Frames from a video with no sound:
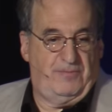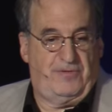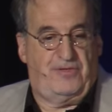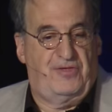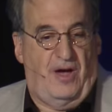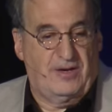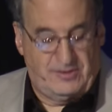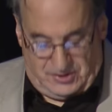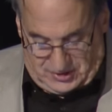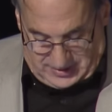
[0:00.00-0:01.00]

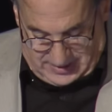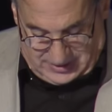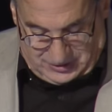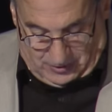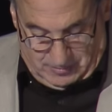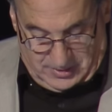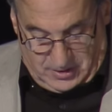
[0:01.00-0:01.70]
thugs in Durham.